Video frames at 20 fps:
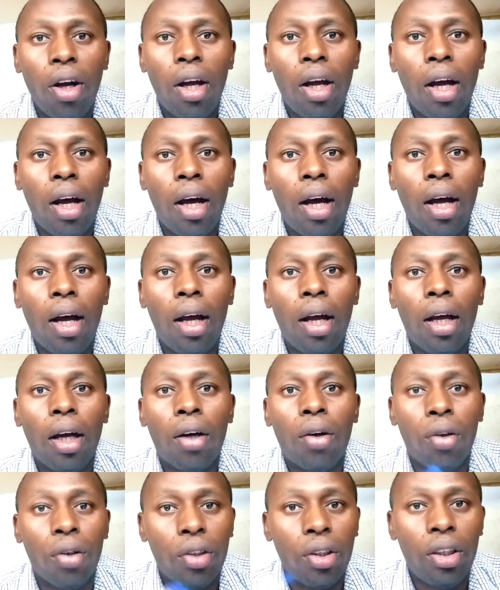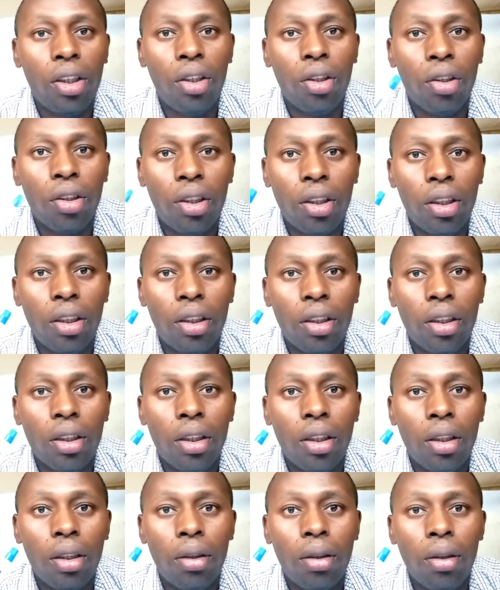coccidiosis
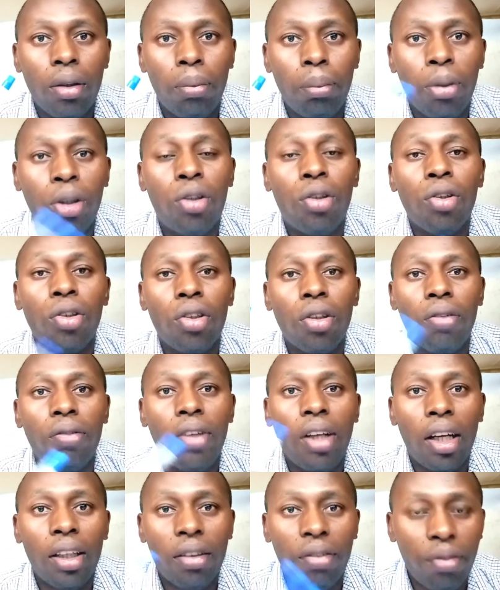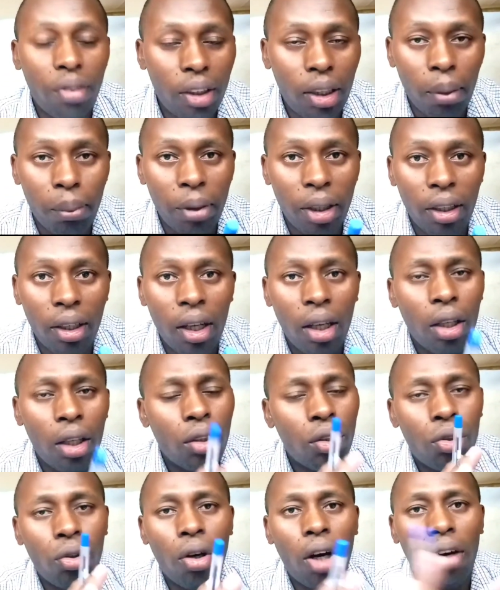because of that vitamin.
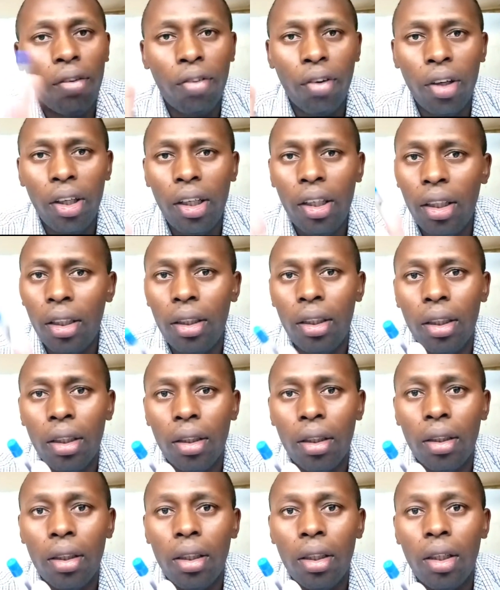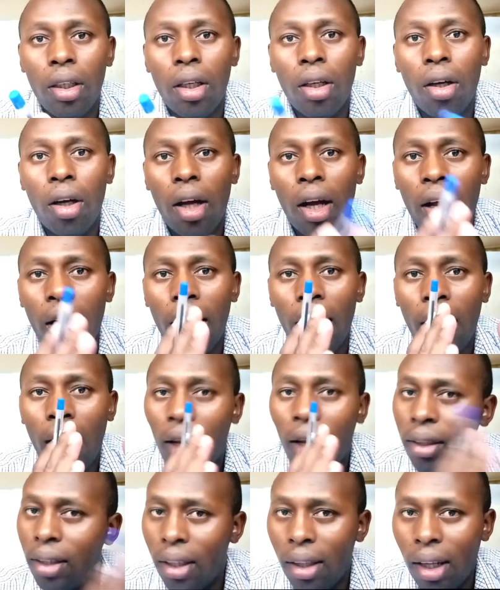So avoid it
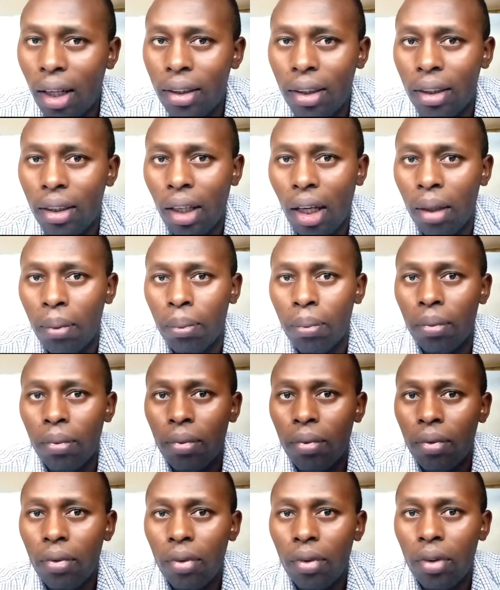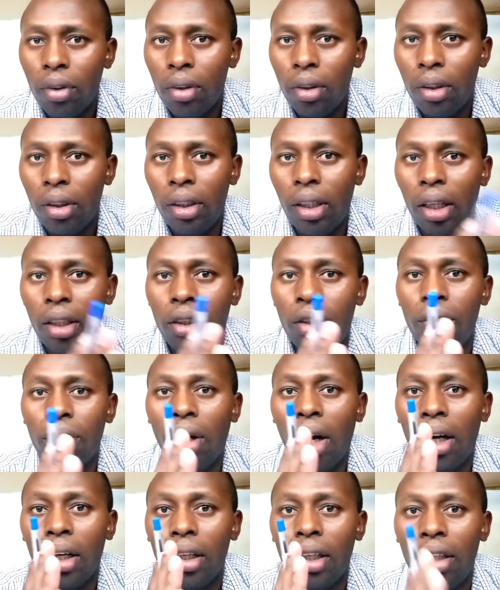at that time that you
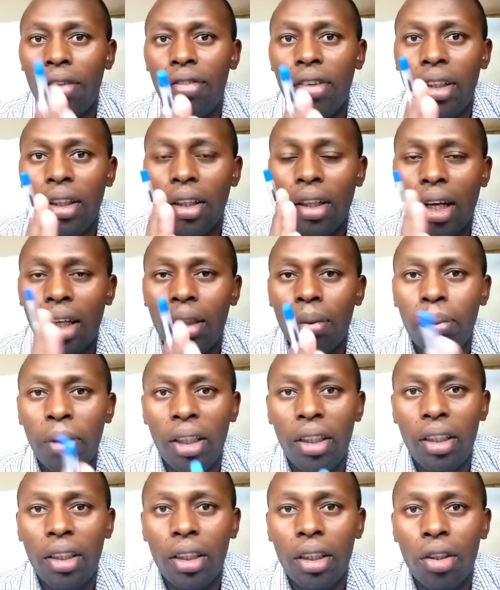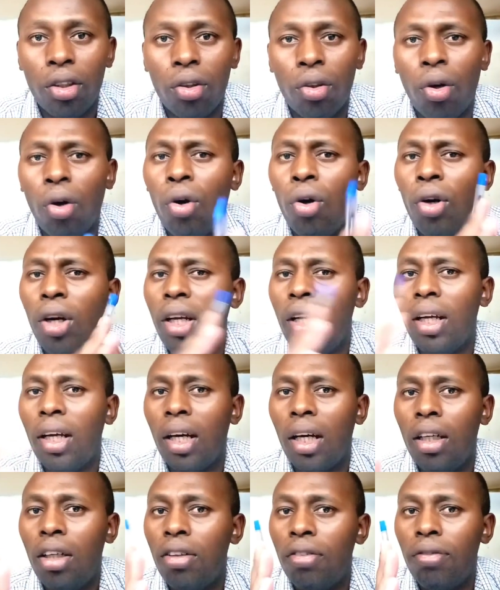are giving that medication or any
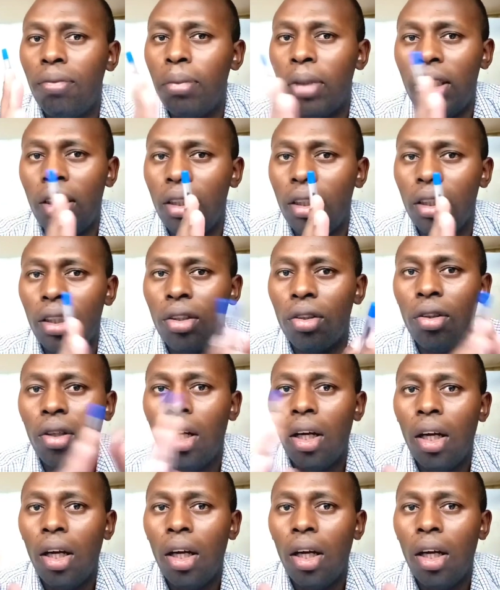kind of medication.